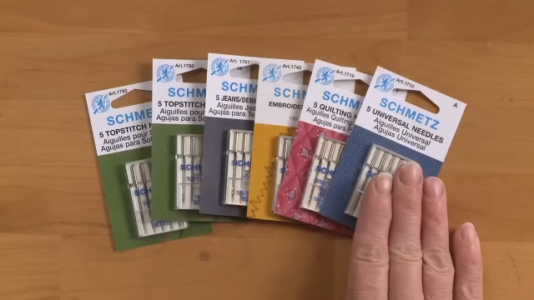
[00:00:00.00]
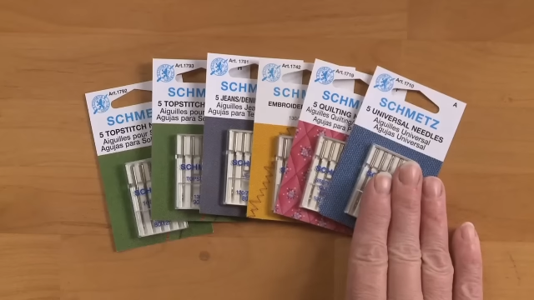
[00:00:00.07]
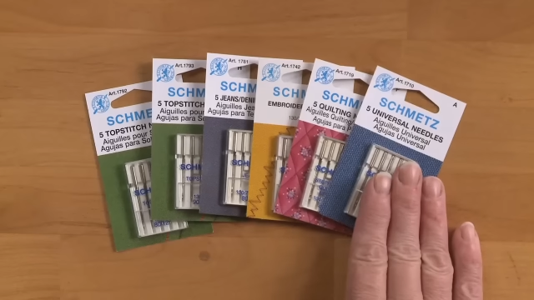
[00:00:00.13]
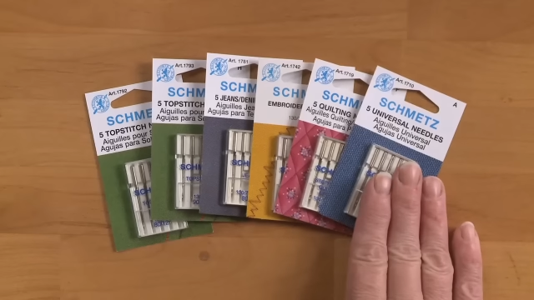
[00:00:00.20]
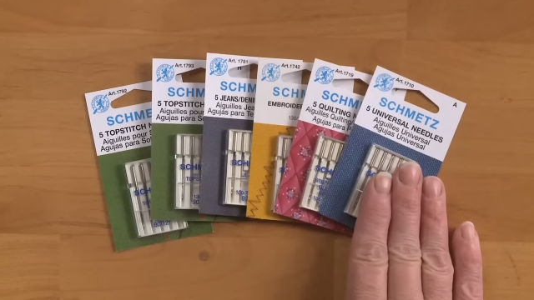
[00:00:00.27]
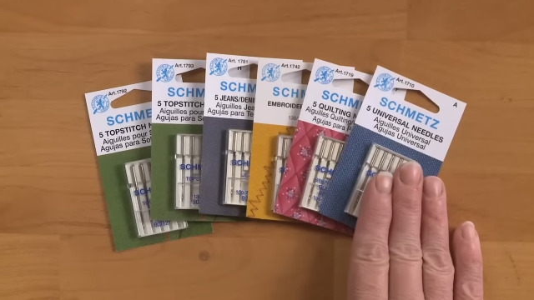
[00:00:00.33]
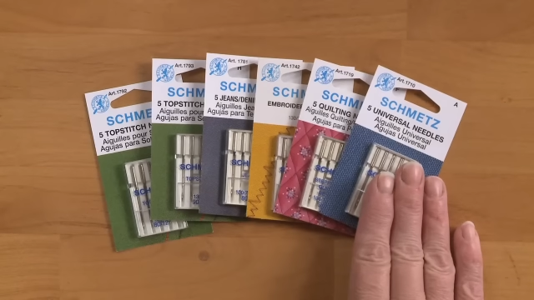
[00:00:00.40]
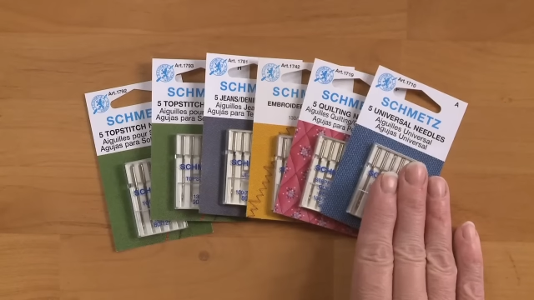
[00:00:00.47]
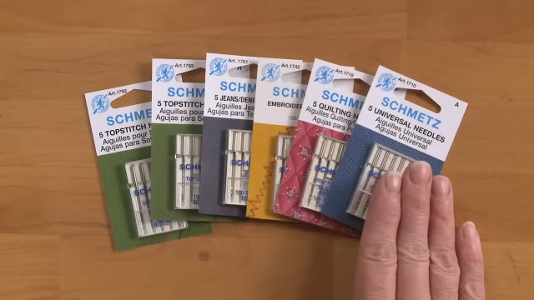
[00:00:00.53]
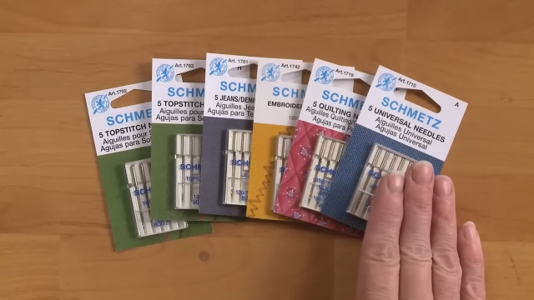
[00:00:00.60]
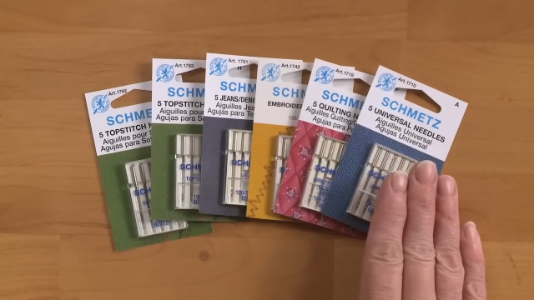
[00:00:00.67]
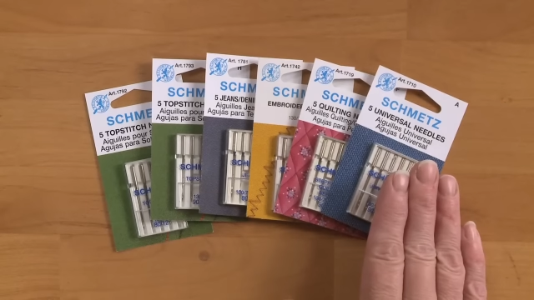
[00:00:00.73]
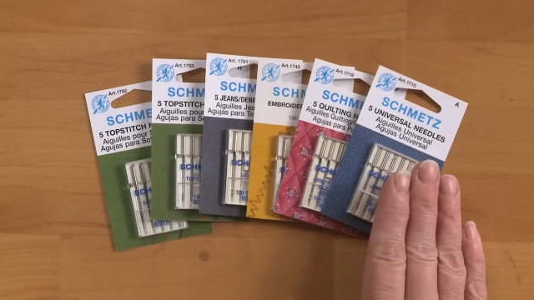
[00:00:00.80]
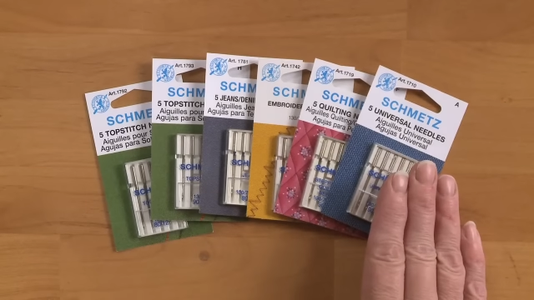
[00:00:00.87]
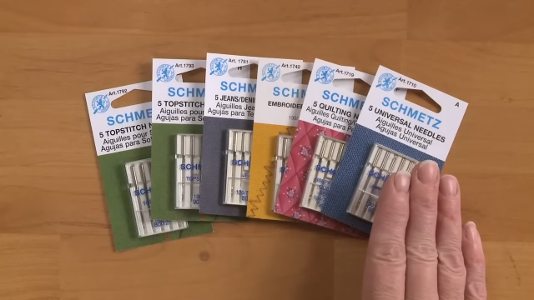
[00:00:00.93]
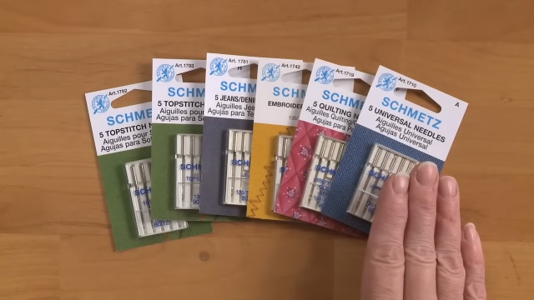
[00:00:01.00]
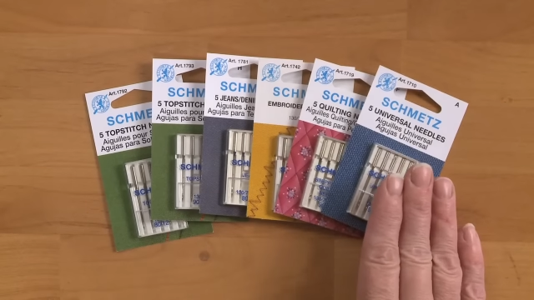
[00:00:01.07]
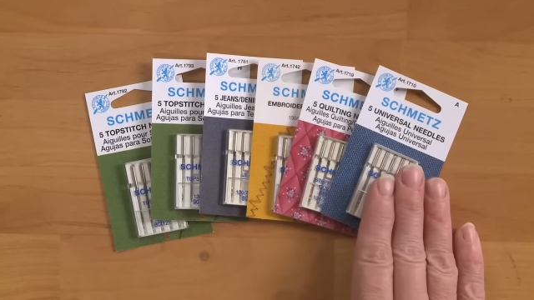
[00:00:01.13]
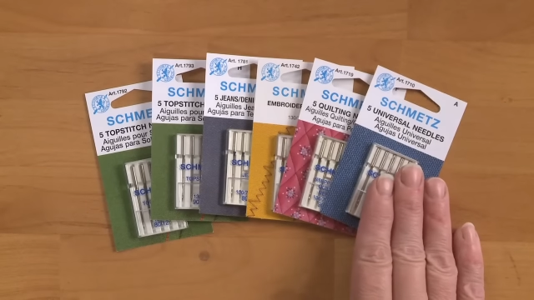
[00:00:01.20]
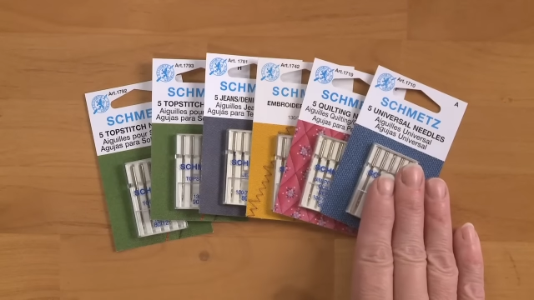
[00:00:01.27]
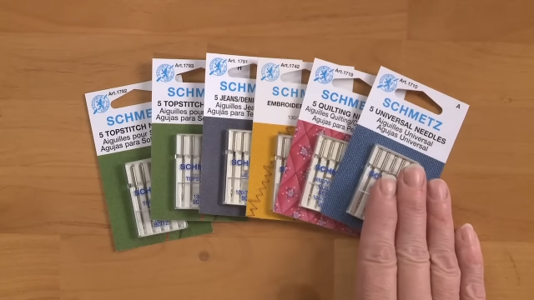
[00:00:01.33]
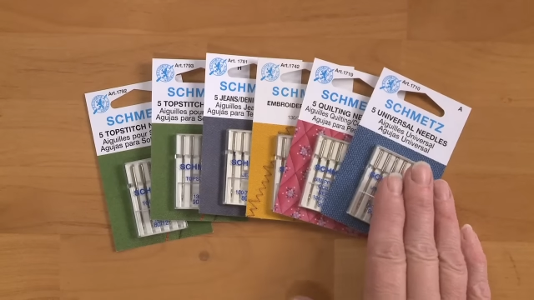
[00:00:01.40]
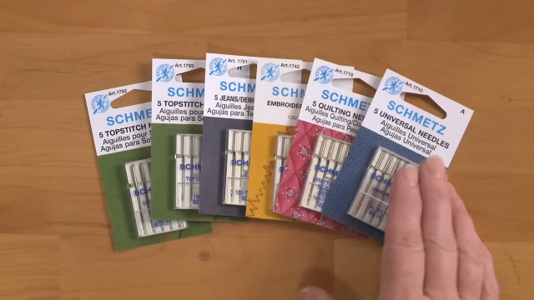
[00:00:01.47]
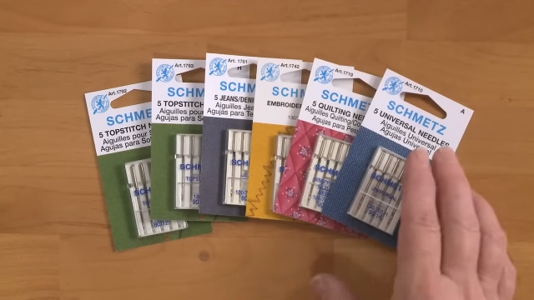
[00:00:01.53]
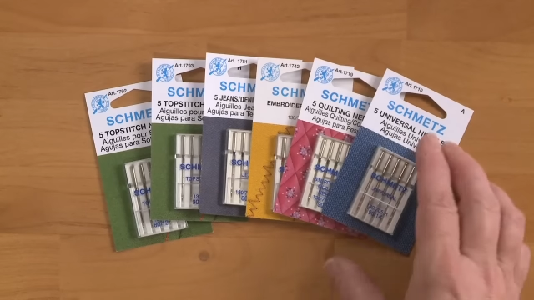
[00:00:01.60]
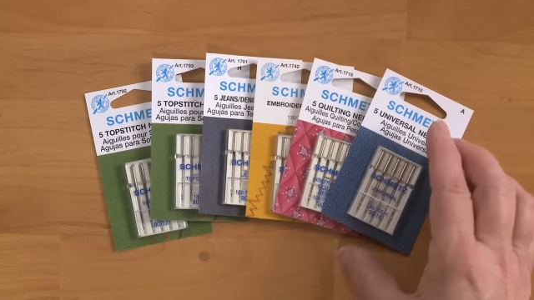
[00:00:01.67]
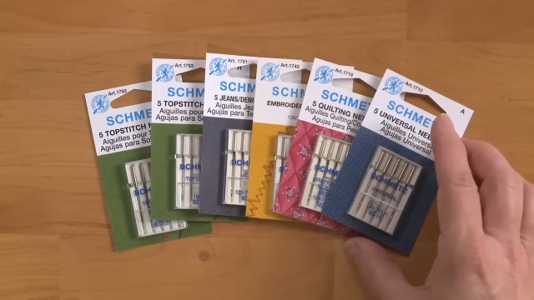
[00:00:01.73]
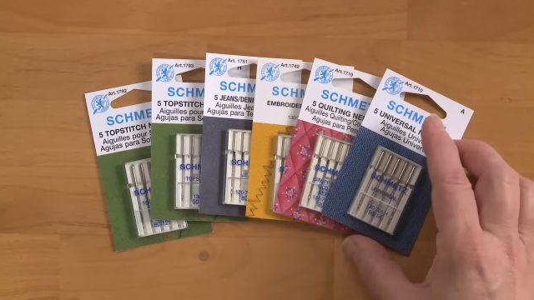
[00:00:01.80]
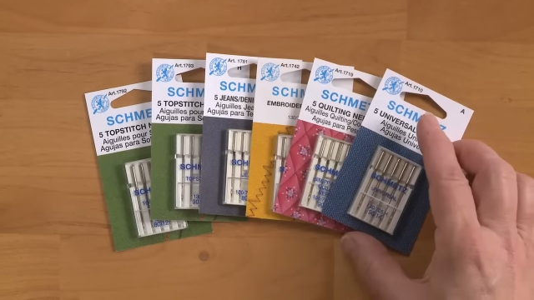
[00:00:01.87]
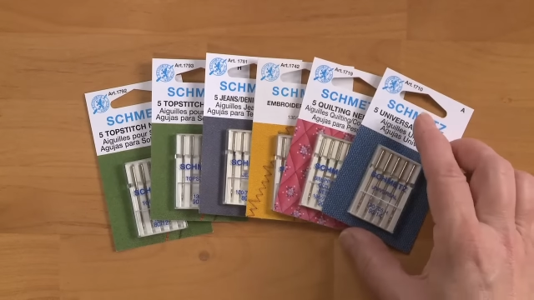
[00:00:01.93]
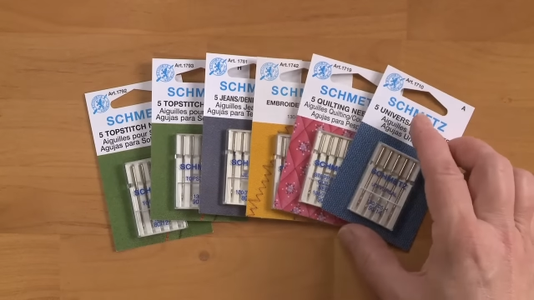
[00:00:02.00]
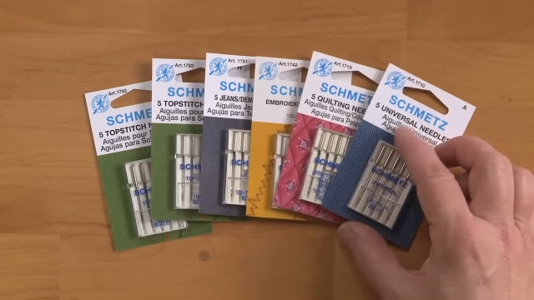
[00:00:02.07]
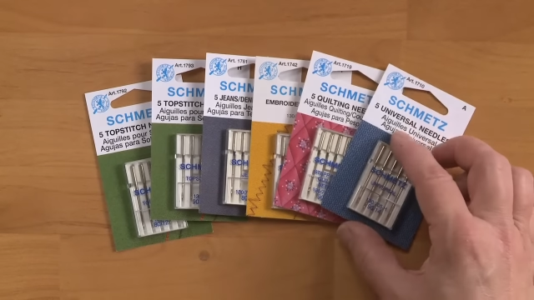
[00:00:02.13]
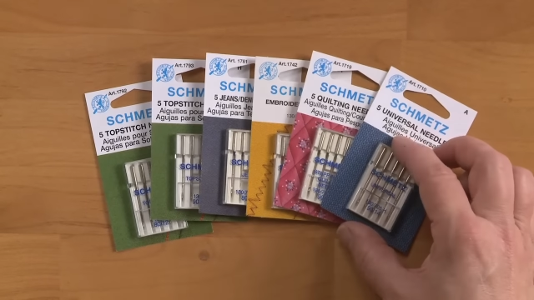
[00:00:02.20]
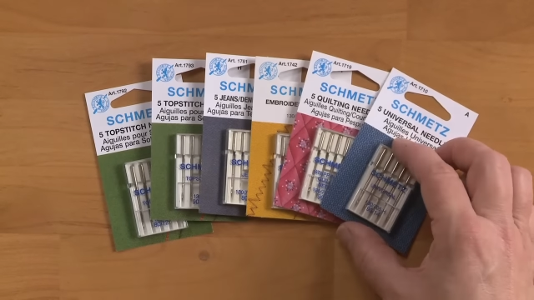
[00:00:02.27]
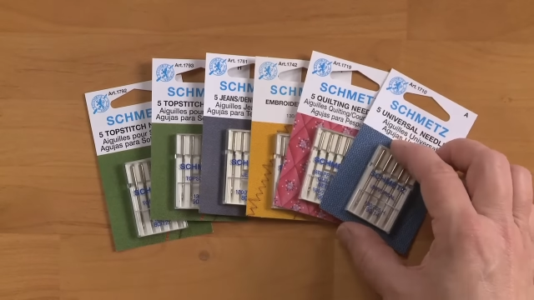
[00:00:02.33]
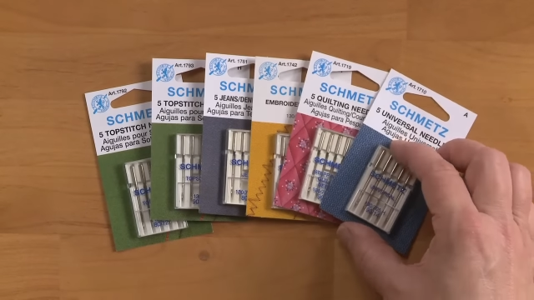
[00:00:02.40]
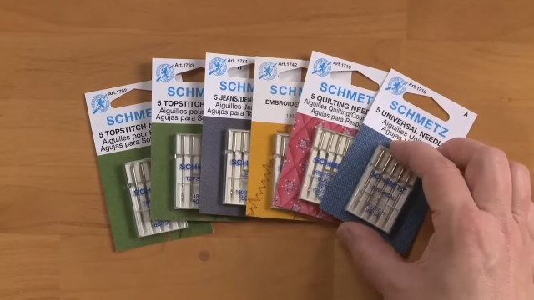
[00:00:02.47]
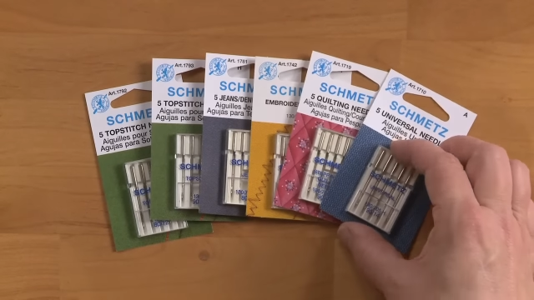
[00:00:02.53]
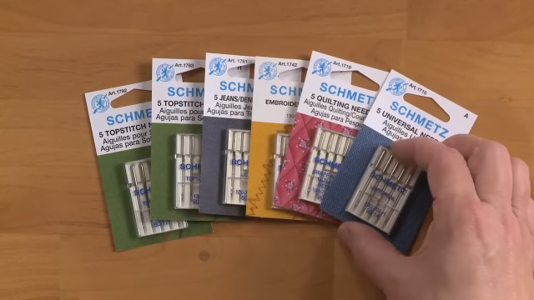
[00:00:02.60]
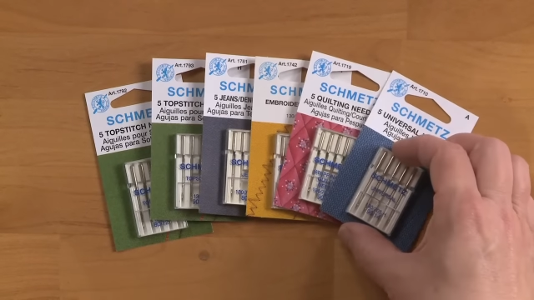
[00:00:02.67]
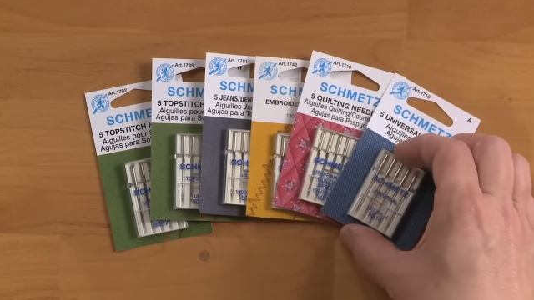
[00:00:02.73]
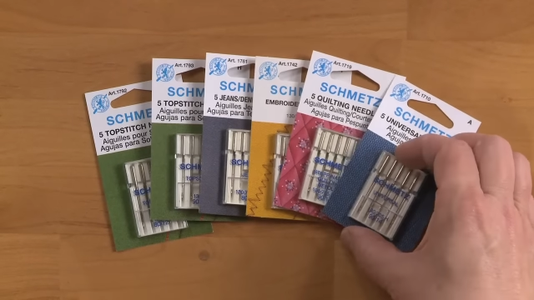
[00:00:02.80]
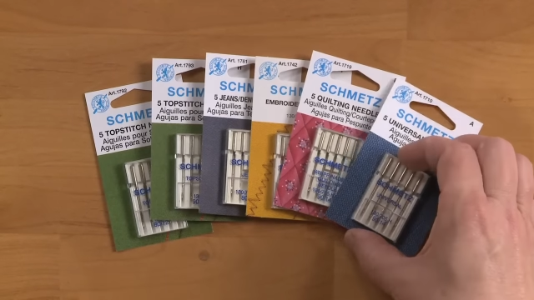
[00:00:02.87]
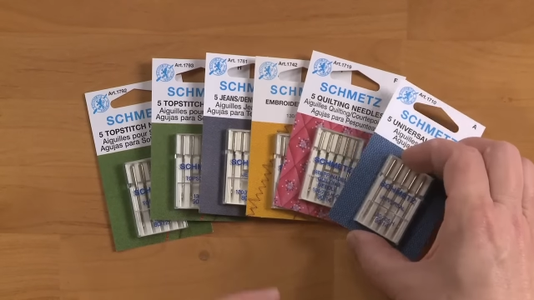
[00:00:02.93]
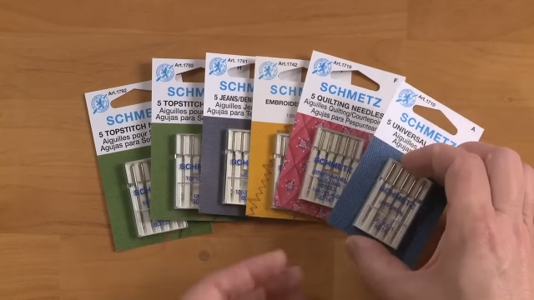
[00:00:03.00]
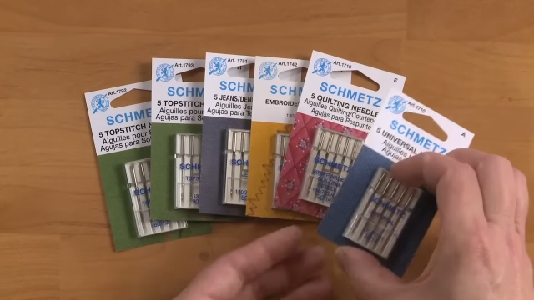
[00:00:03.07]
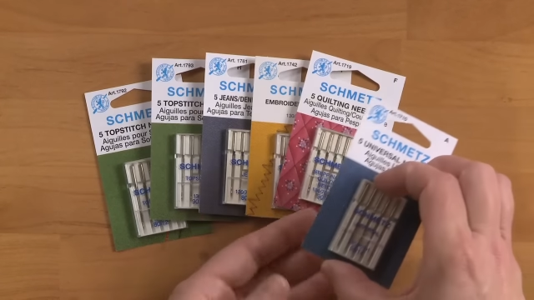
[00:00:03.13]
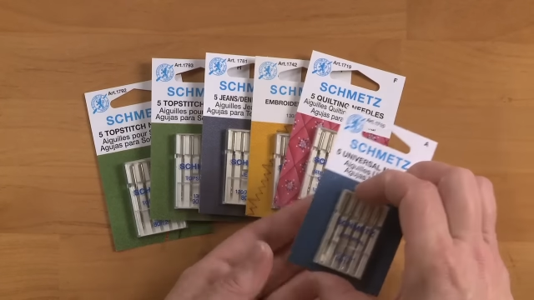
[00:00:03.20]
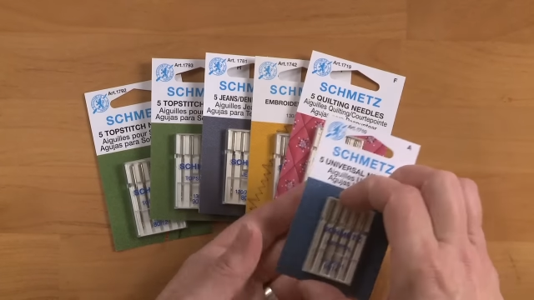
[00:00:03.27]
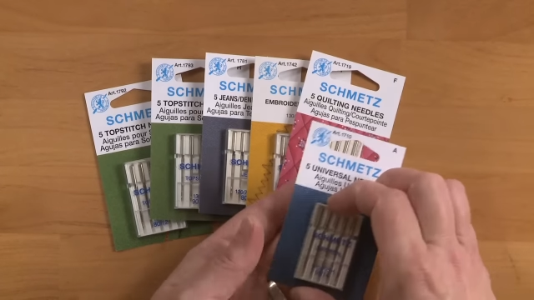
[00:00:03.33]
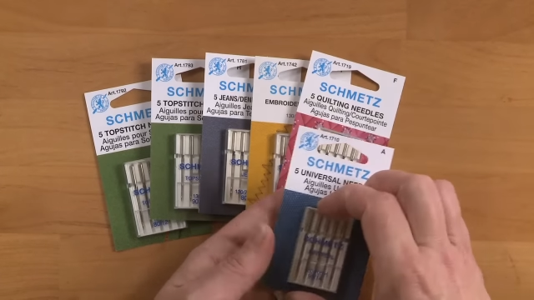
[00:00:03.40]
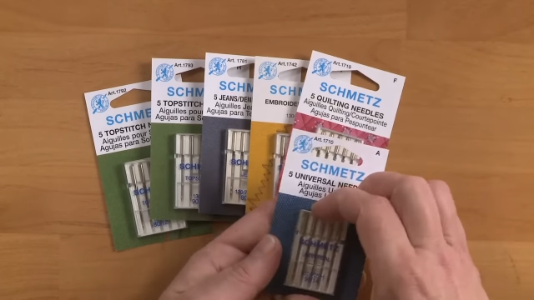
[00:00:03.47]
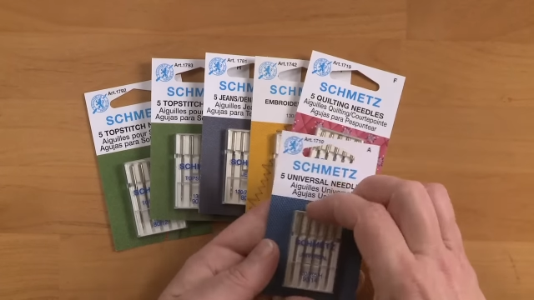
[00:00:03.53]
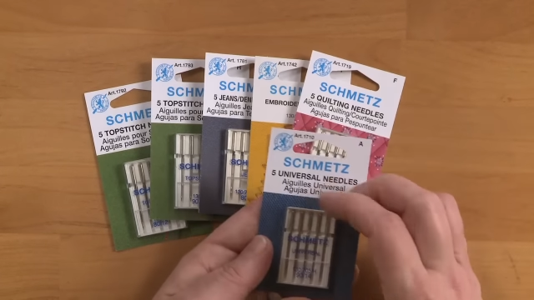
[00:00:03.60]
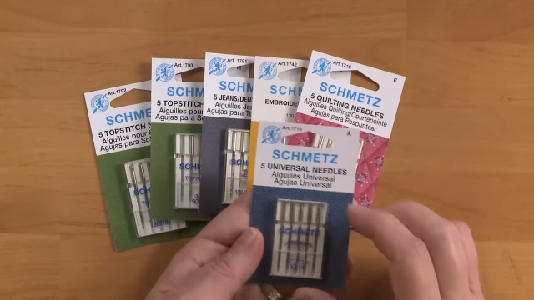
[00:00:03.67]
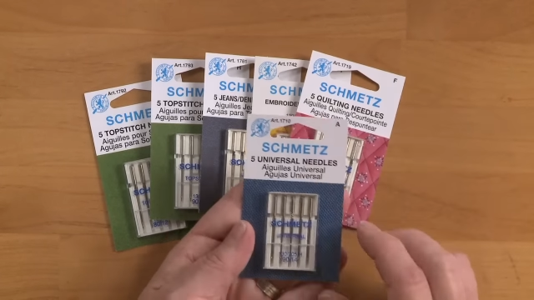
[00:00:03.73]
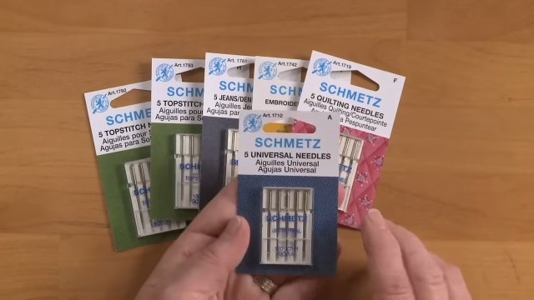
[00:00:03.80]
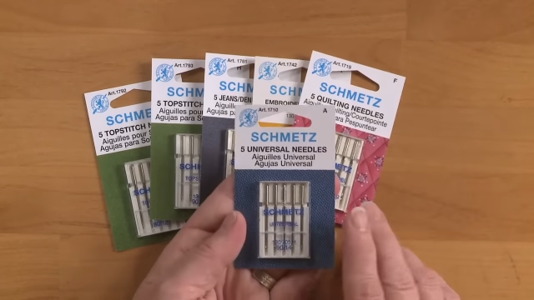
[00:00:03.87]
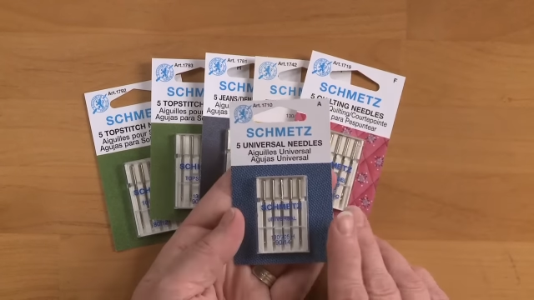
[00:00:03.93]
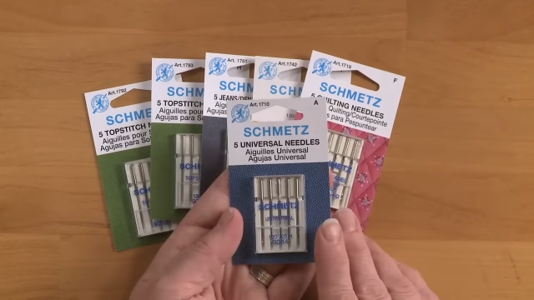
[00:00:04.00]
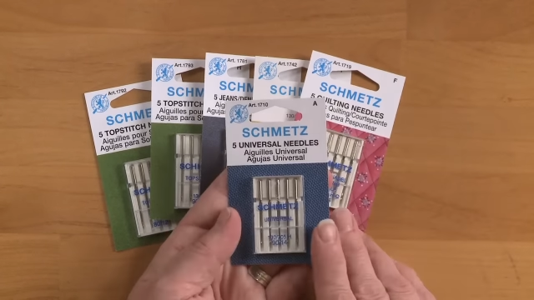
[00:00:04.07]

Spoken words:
[unreadable: no face in view]